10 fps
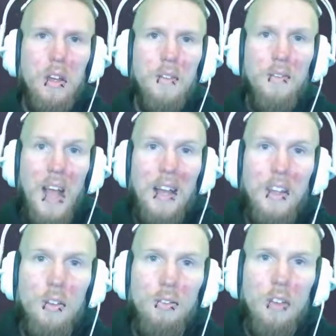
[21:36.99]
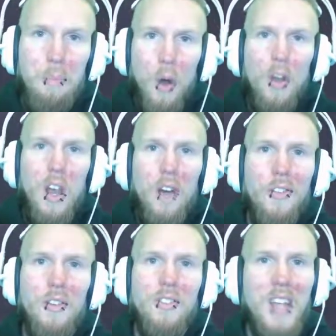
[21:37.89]
values upon
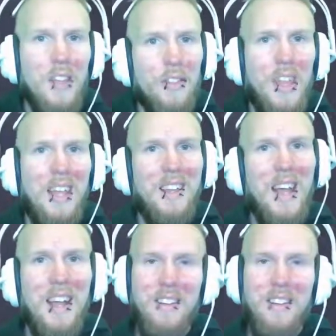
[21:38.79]
others and think that